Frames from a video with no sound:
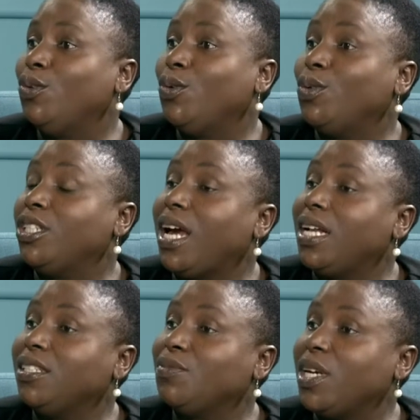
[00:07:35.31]
your
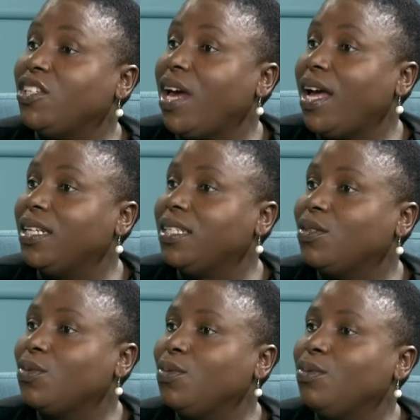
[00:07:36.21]
child is my child.
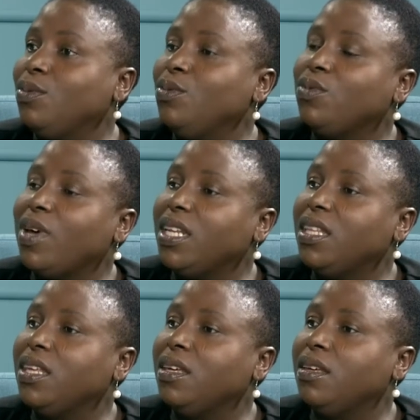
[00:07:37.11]
So
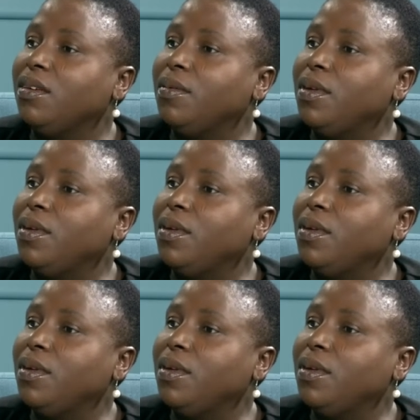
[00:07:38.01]
usually